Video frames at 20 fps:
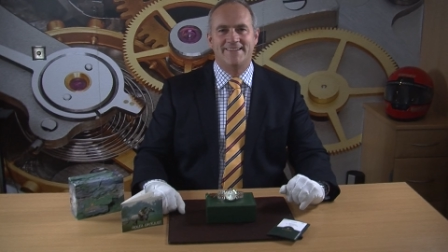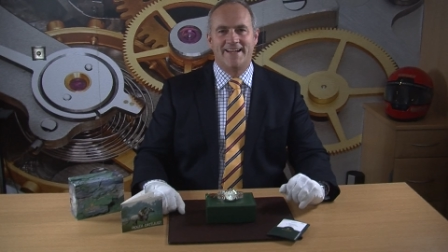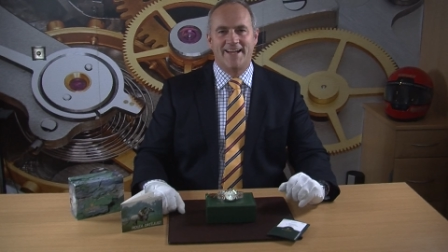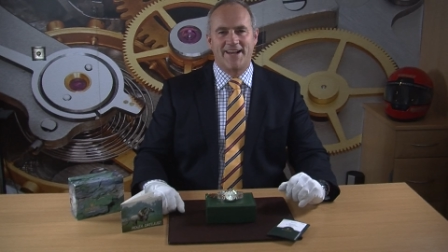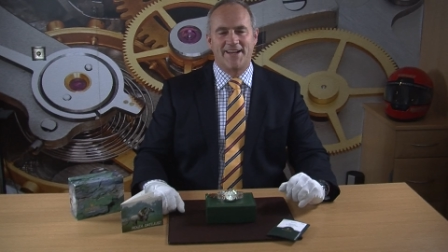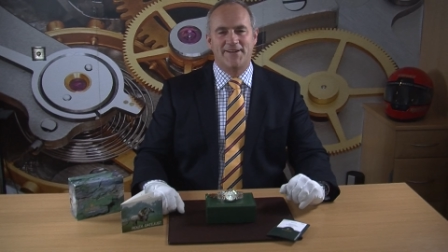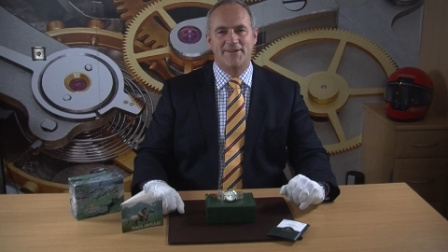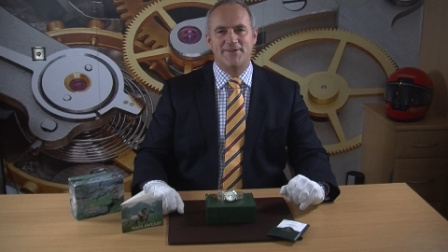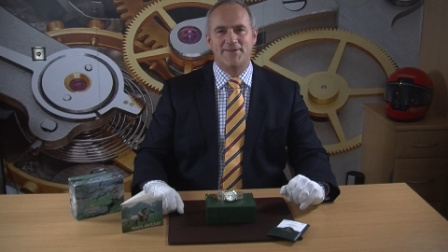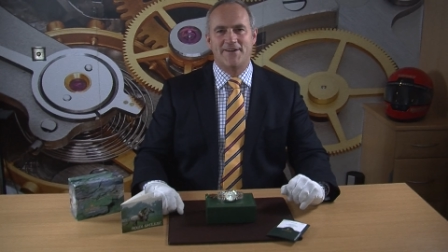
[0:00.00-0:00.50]

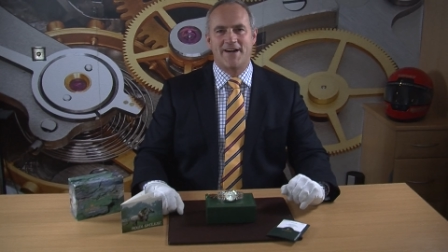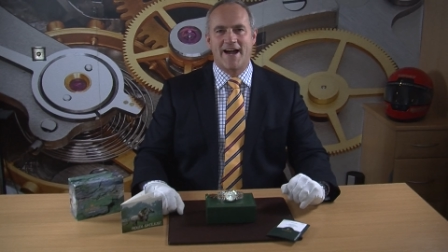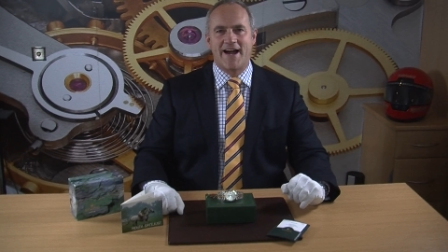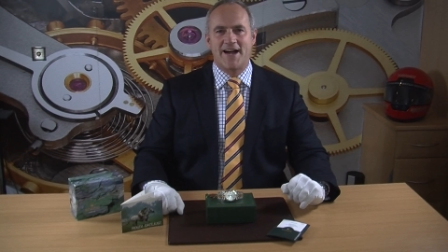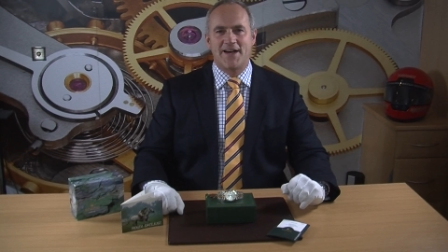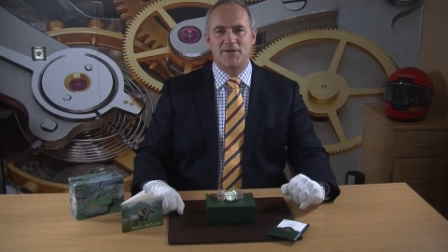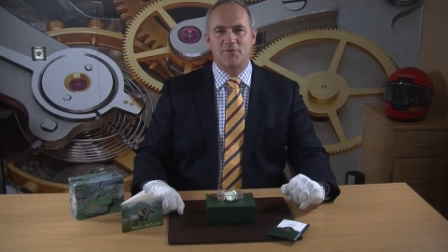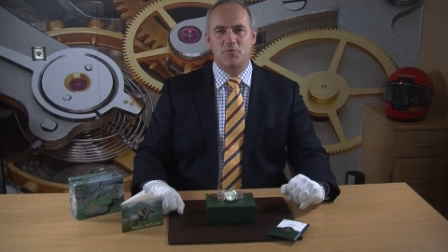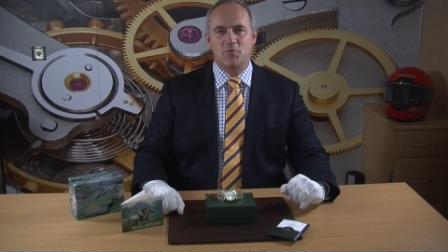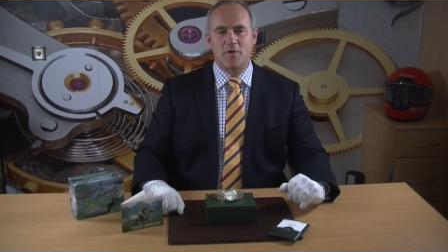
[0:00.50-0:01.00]
Hello
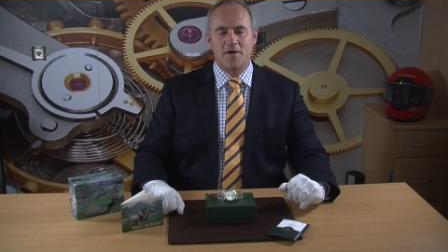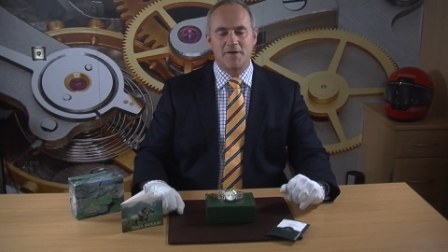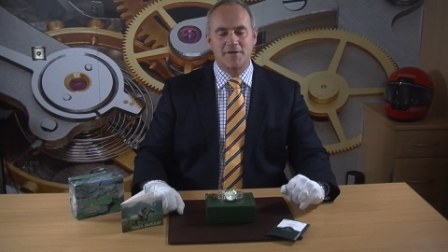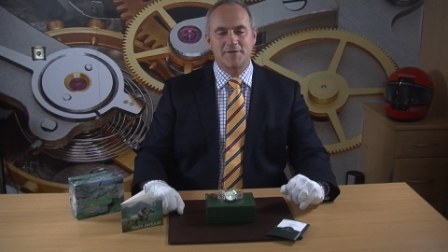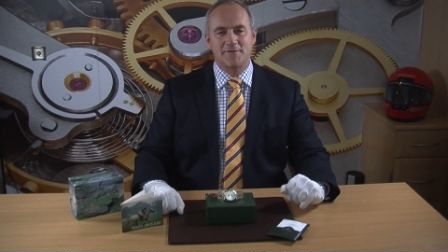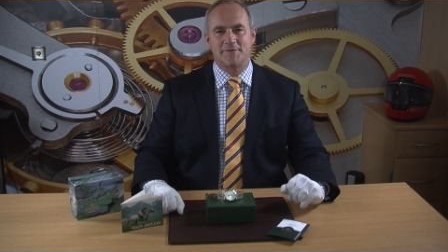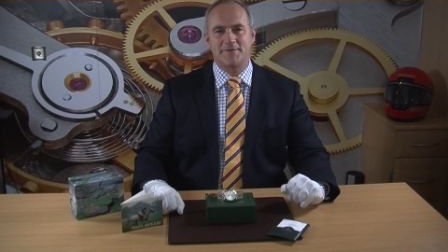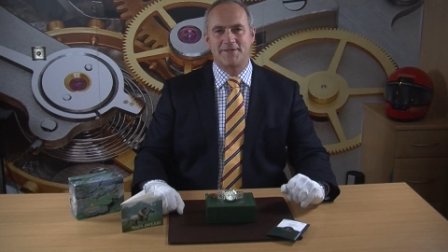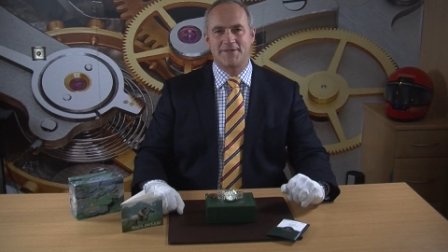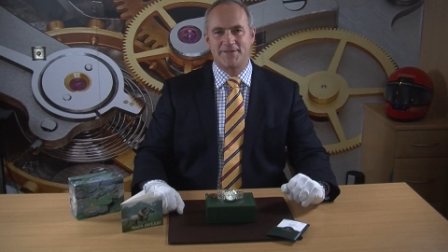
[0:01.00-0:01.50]
and
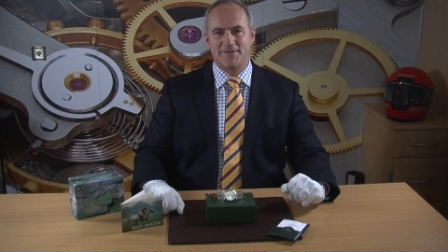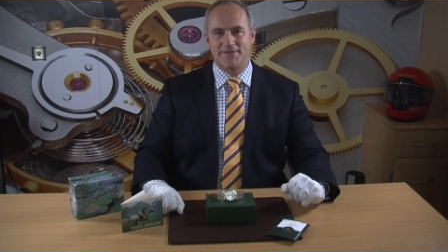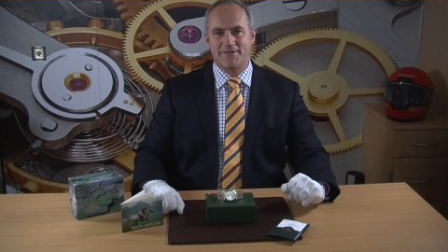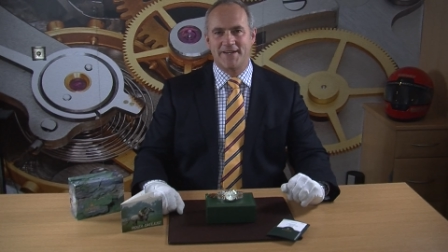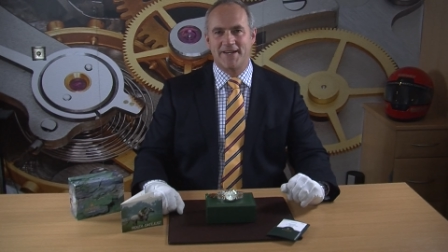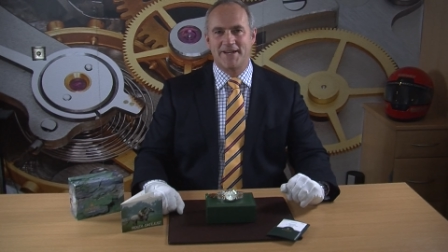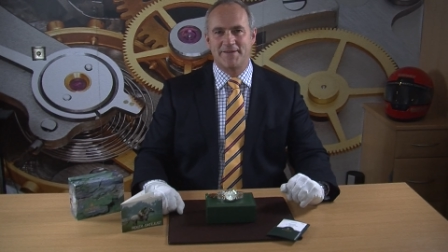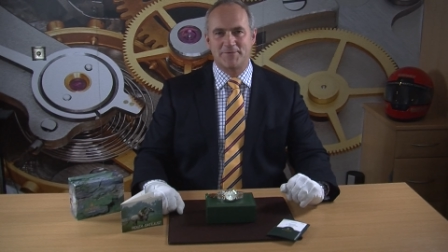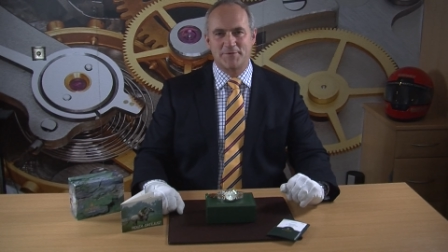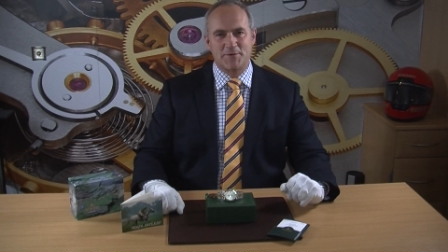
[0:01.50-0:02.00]
welcome to
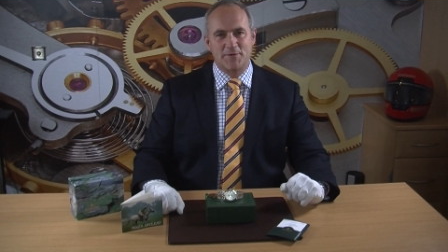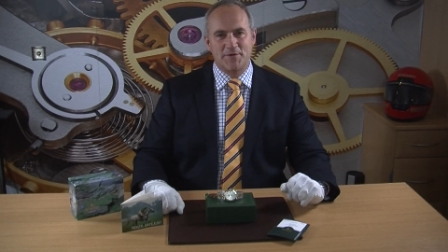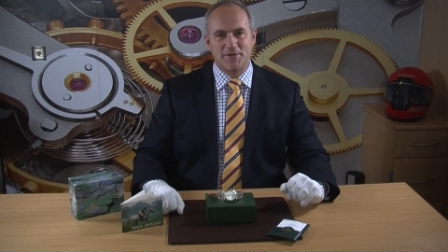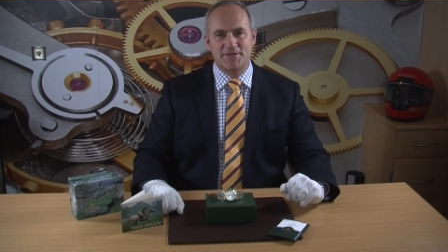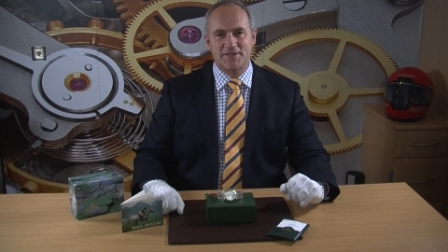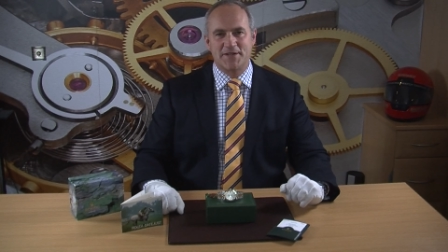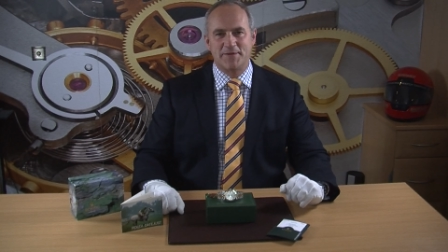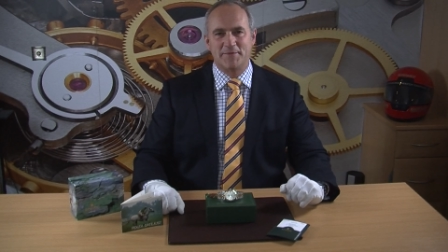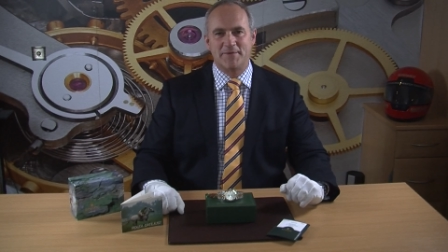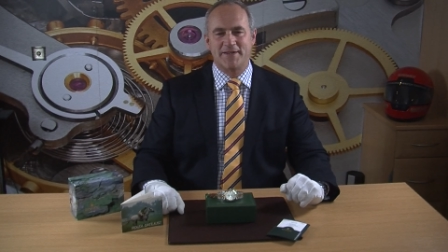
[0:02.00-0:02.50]
Edinburgh
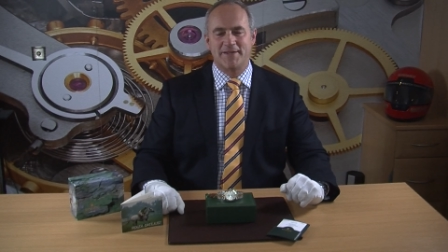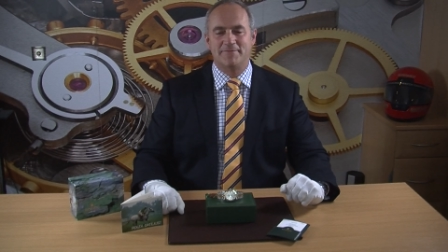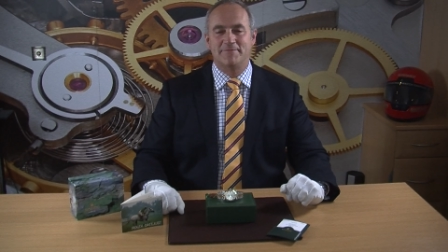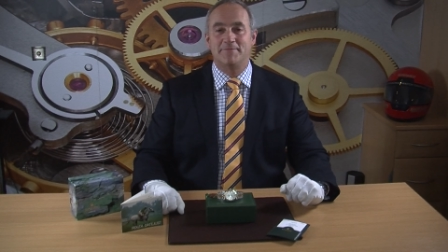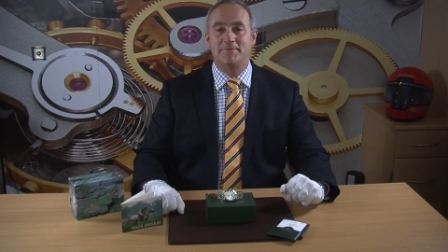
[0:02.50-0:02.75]
Watch Company.